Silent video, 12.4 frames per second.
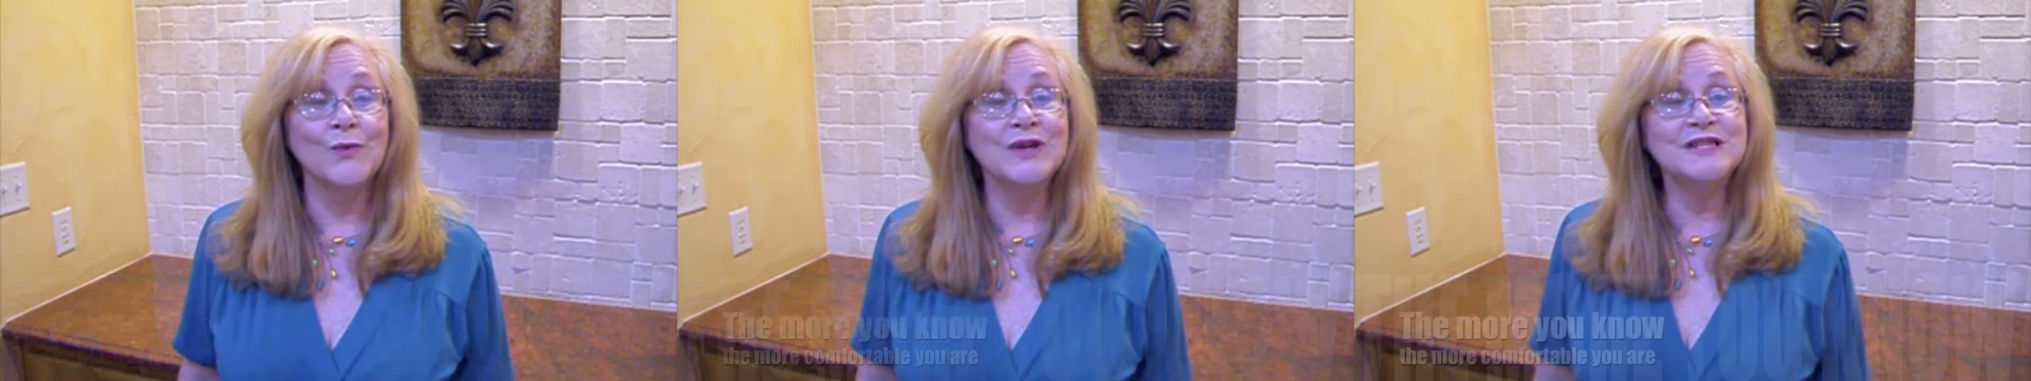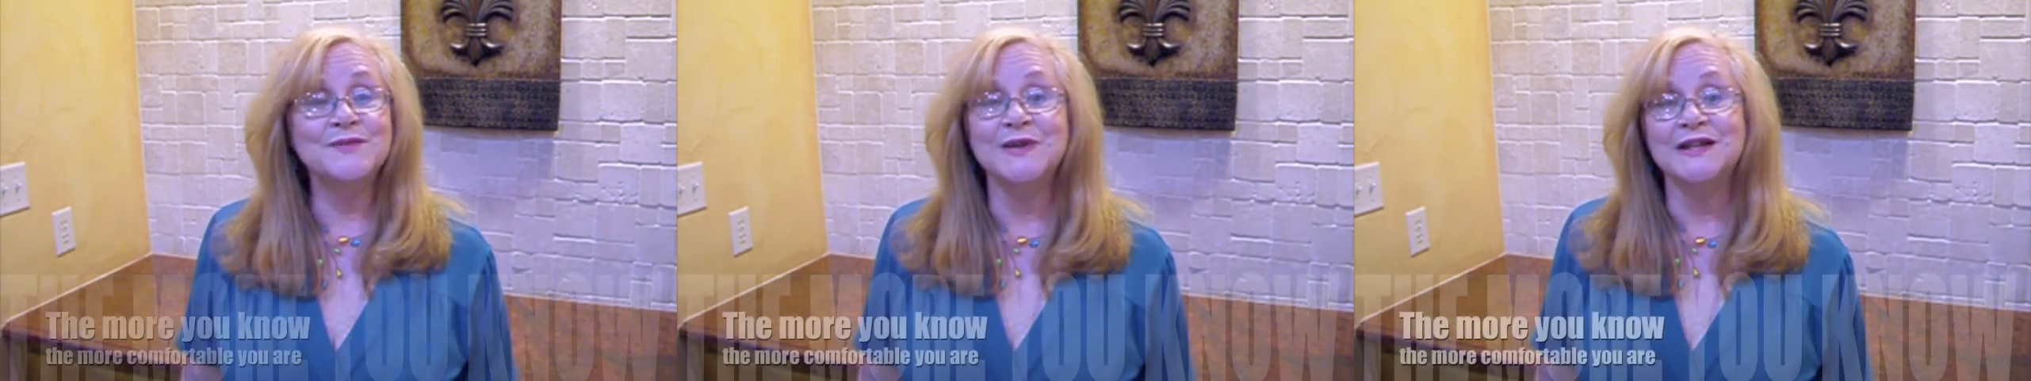
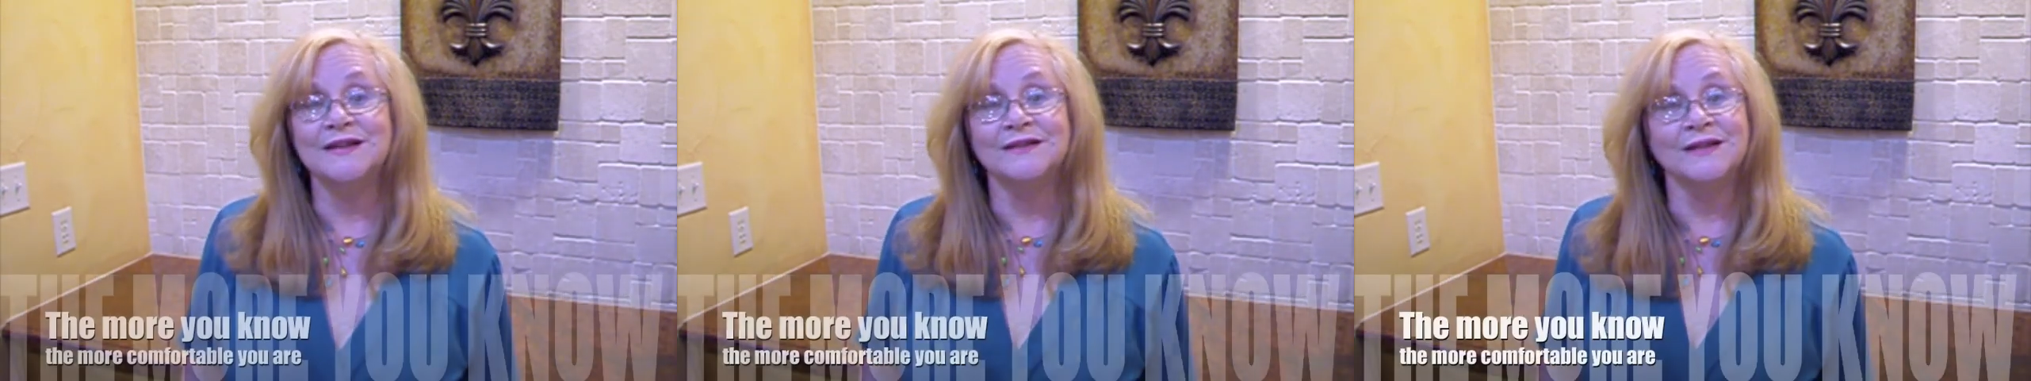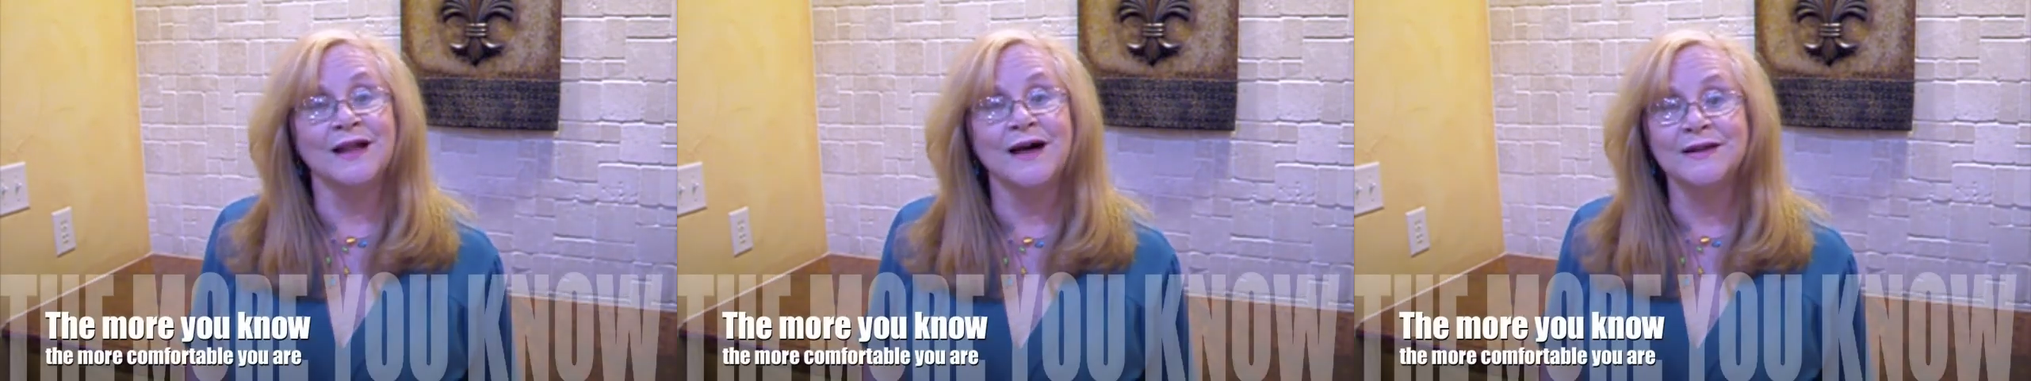We spend a
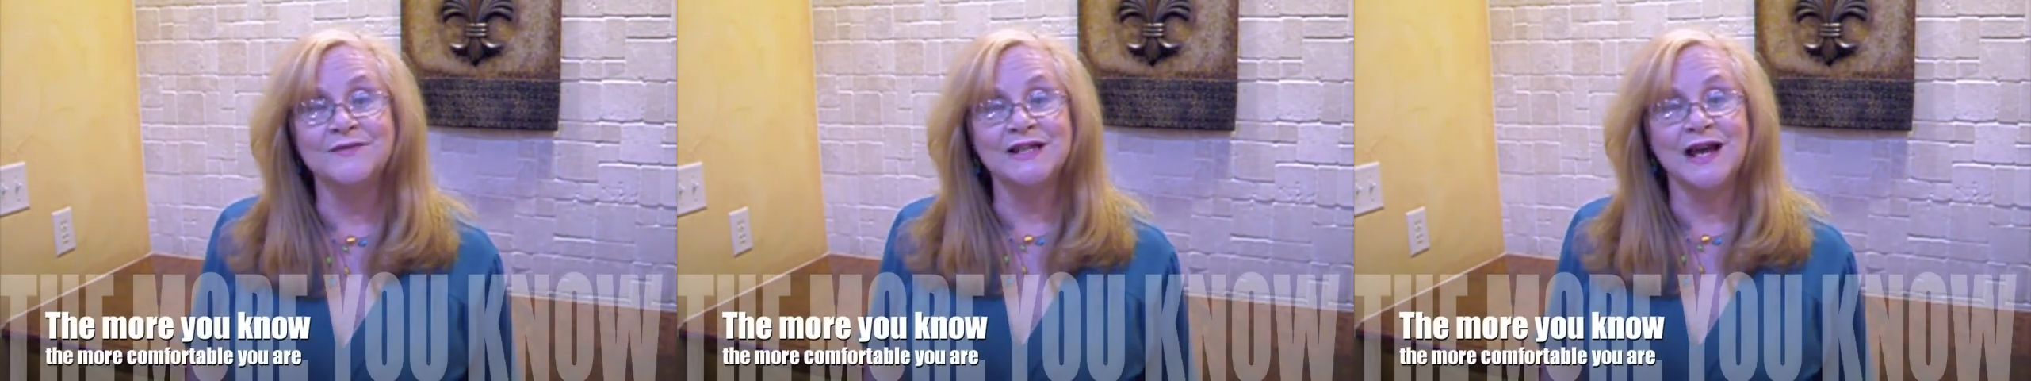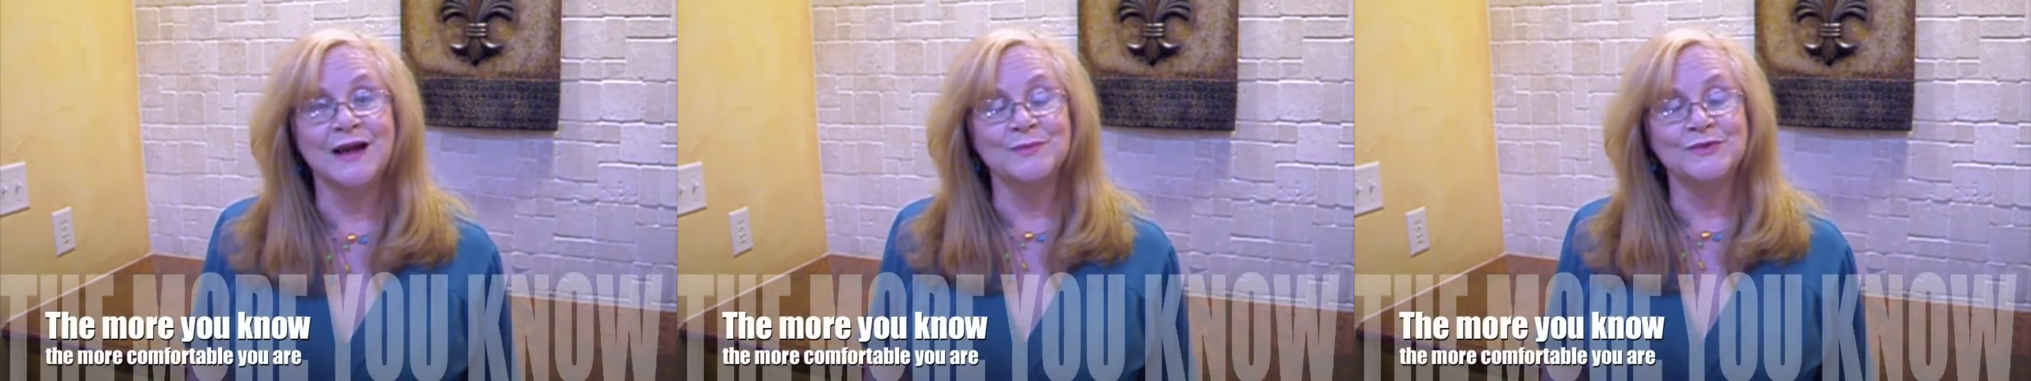lot of
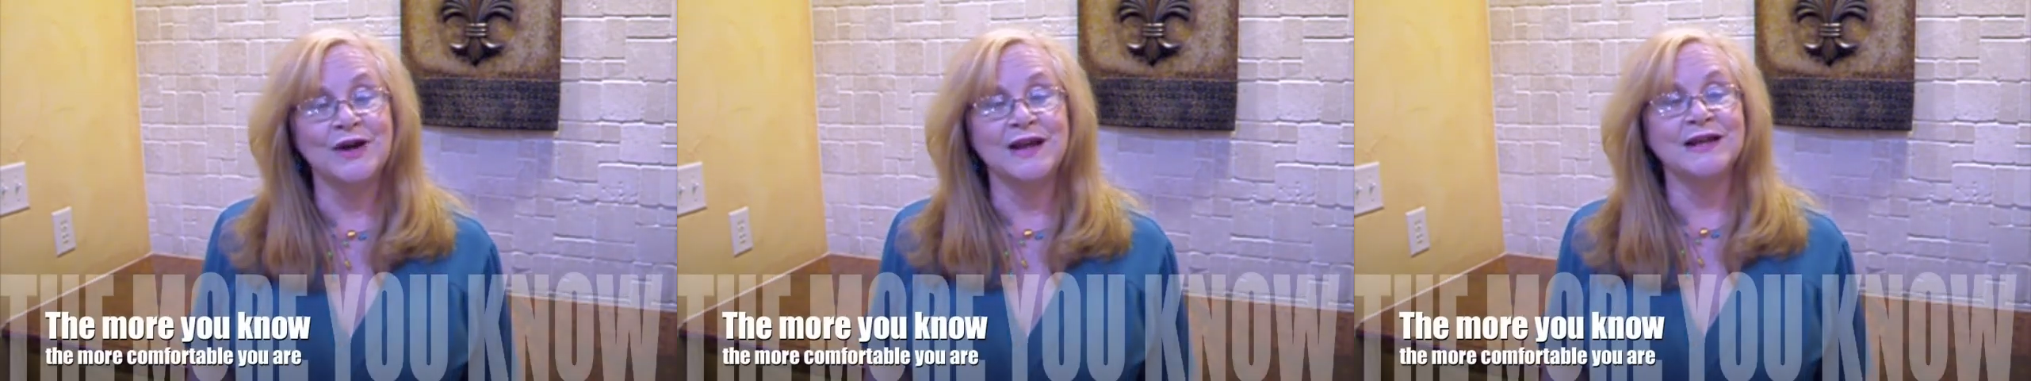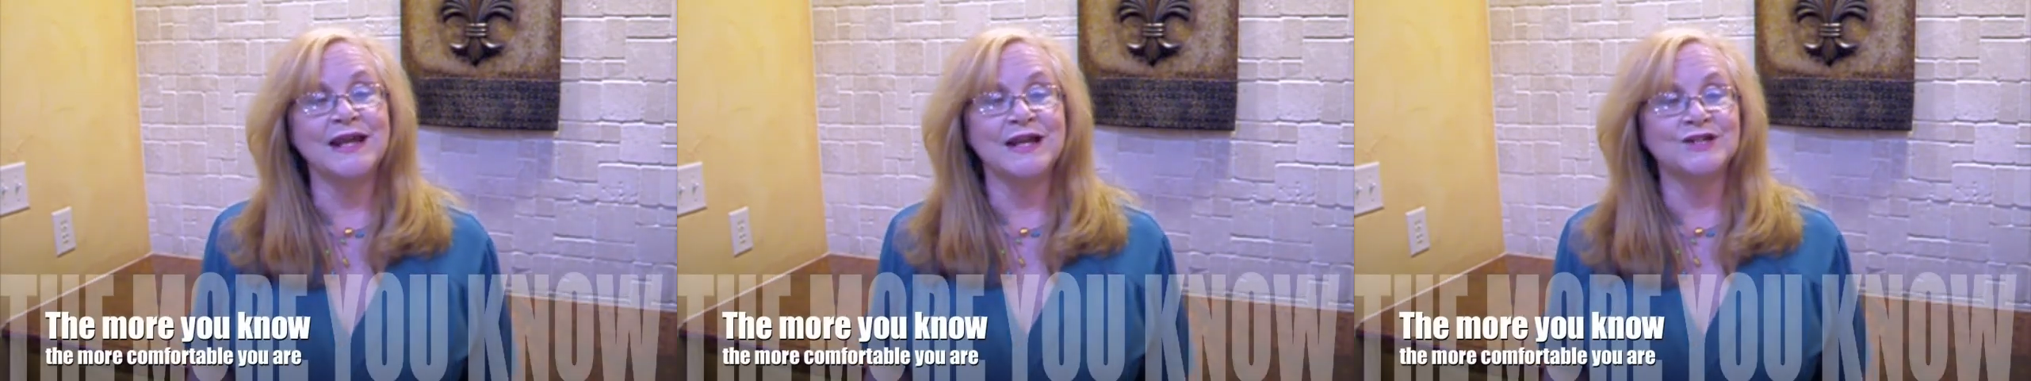time trying to